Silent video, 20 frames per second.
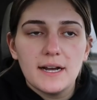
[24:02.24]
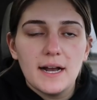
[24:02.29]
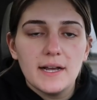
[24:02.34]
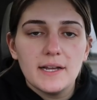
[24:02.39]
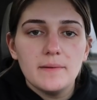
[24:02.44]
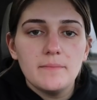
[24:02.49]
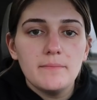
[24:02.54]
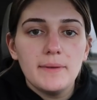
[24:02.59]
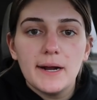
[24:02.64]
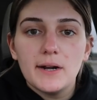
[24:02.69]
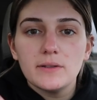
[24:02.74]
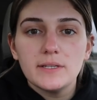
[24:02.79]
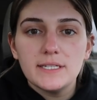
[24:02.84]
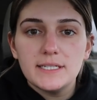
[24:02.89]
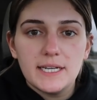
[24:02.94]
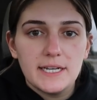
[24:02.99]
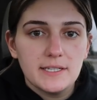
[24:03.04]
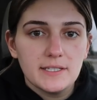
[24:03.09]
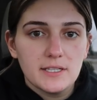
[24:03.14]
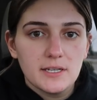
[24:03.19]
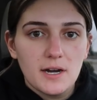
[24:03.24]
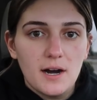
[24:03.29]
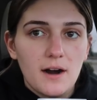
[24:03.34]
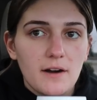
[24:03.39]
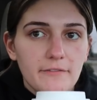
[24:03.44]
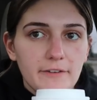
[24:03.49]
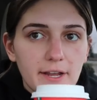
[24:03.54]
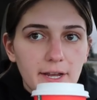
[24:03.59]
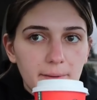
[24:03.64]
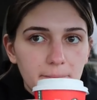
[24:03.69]
Like, I can barely taste the
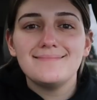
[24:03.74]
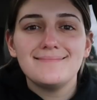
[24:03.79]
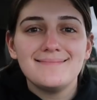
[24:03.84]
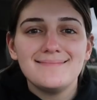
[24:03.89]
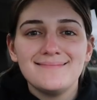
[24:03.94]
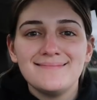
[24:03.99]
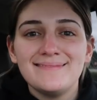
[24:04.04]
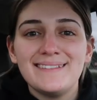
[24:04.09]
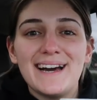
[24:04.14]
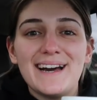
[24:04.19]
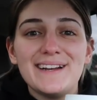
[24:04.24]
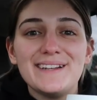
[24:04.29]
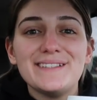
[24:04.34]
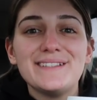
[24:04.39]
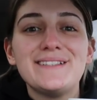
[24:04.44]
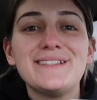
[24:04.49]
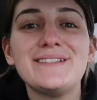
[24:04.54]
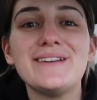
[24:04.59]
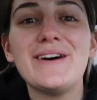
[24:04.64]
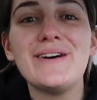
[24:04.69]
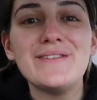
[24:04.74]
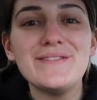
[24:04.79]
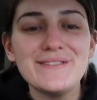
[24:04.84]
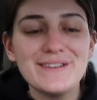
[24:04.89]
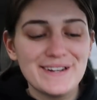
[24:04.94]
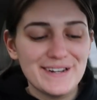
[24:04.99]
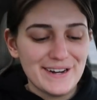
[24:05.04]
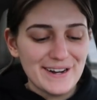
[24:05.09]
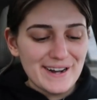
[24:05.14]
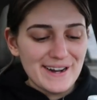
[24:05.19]
coffee. That is so
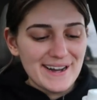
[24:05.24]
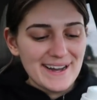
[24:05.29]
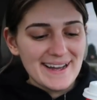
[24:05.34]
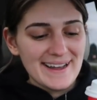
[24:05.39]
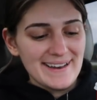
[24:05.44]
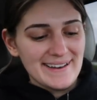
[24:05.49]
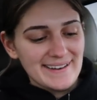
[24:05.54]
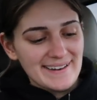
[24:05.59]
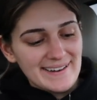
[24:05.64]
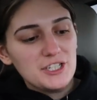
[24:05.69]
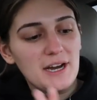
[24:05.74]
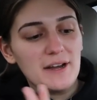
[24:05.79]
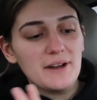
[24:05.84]
good.